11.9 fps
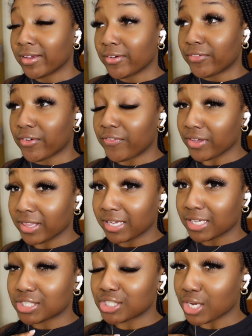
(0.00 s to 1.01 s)

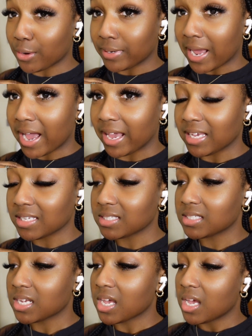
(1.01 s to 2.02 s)
fulfilling and so
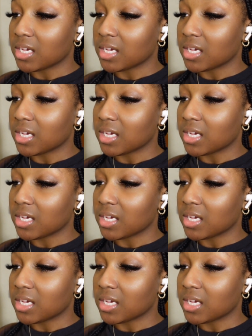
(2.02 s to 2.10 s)
nice.